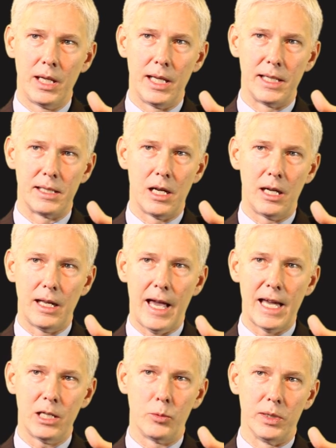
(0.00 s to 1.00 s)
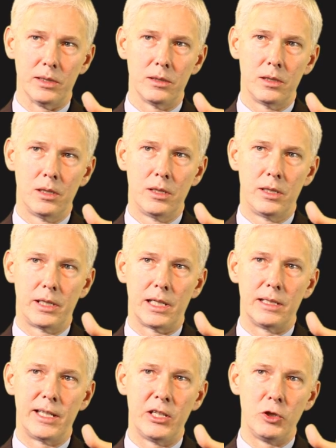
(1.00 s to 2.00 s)
is not adequate to
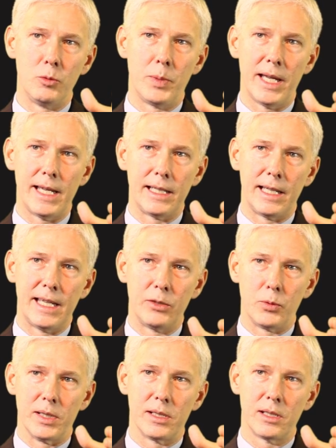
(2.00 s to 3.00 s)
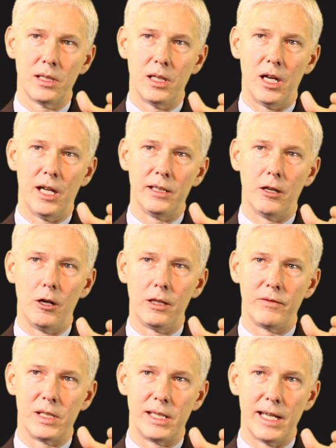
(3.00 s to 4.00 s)
continue paying interest on all
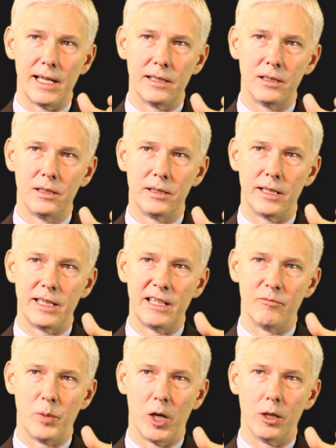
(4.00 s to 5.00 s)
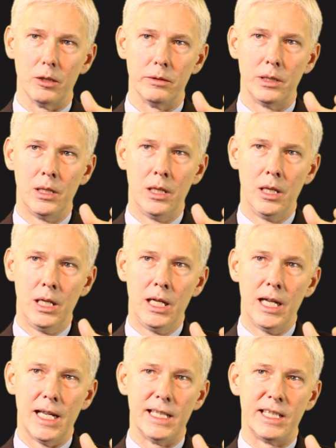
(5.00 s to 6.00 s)
of the debt that they have borrowed.
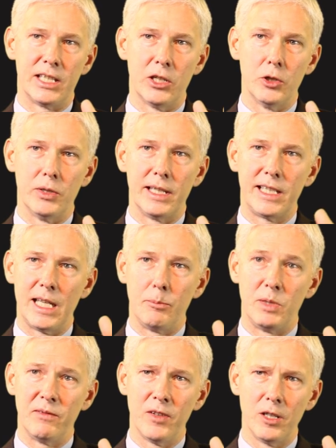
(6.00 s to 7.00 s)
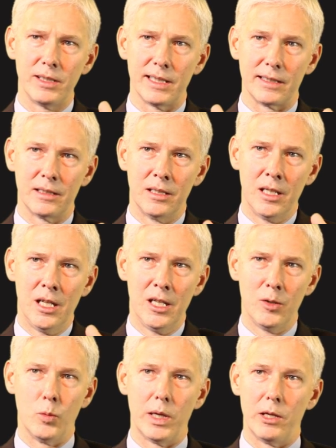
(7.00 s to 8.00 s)
And so they keep defaulting,
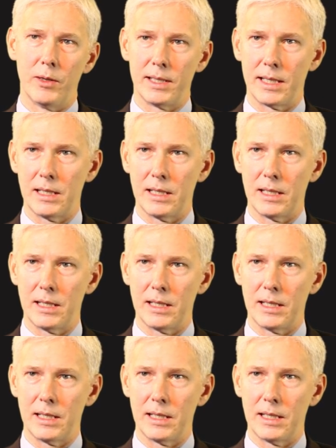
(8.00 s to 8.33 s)
whether it's